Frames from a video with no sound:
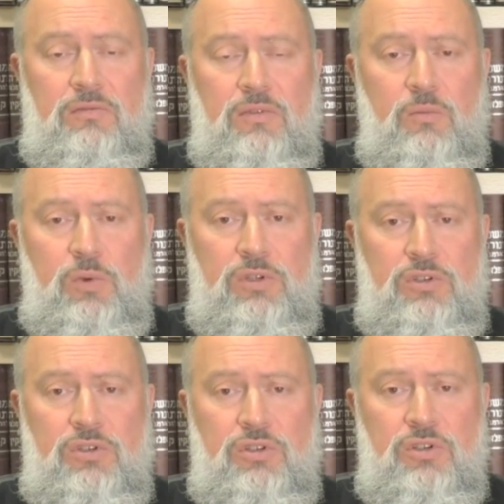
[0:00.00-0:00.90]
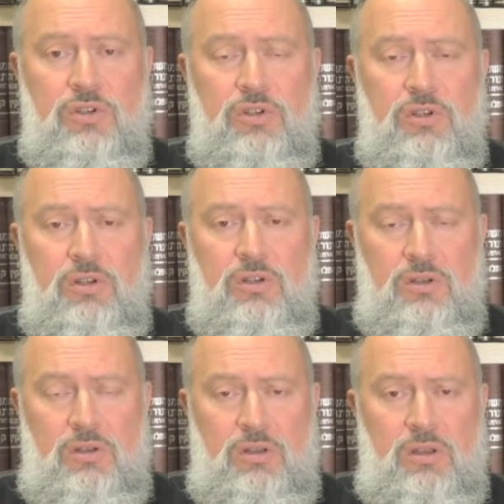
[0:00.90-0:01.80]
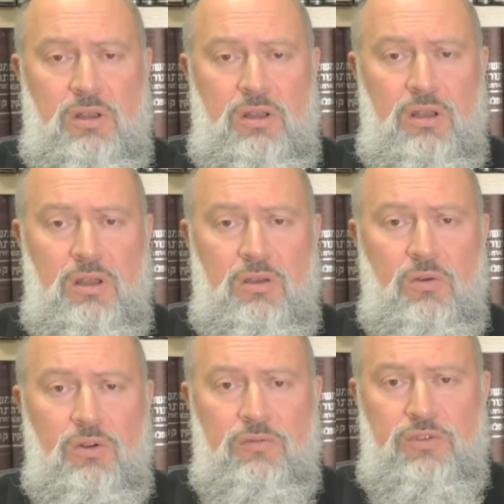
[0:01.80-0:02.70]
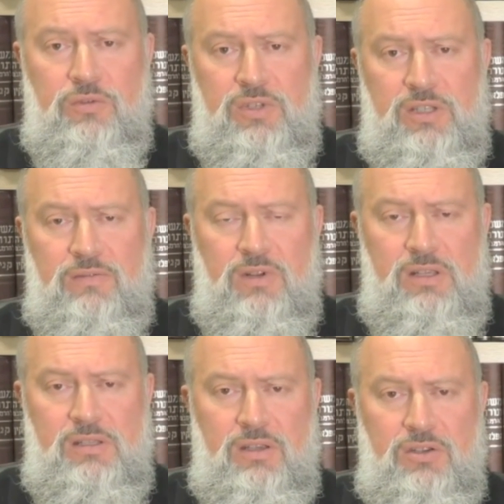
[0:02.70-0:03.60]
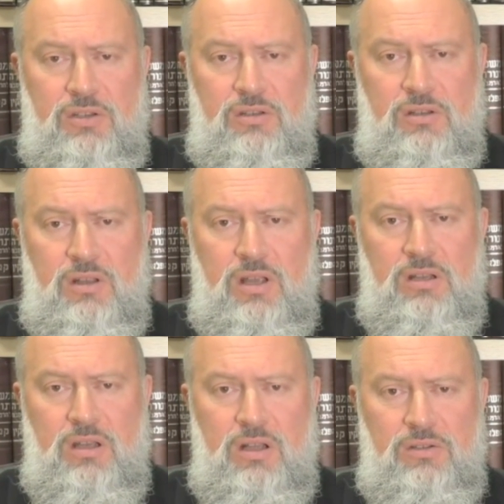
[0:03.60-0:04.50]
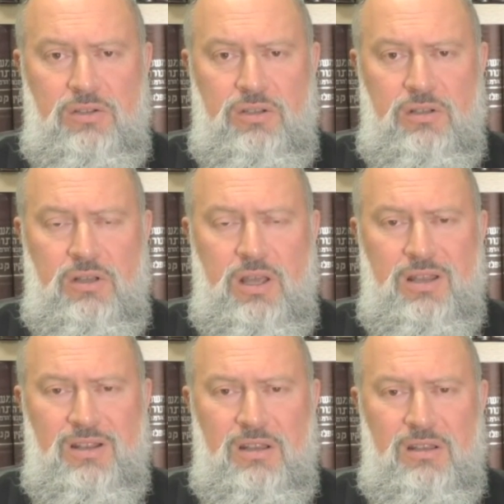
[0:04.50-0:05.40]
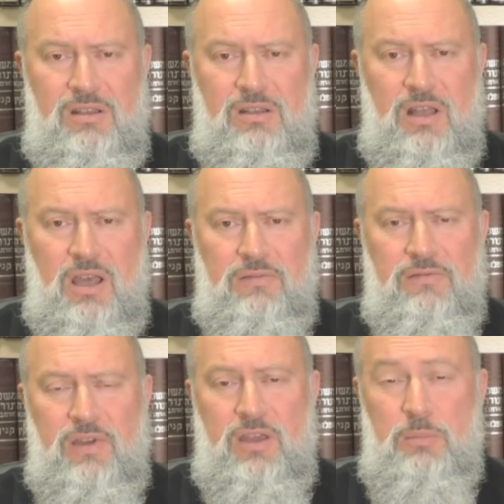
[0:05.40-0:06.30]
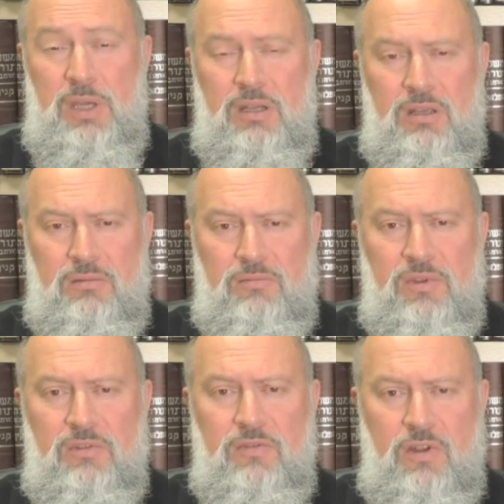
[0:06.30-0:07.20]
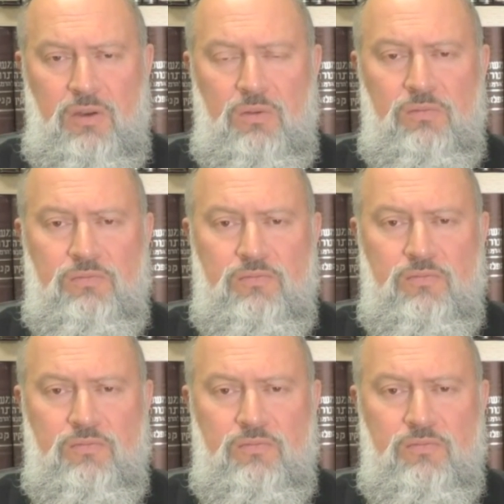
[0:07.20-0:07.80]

from which all of Jewish civilization and culture and life and meaning flow,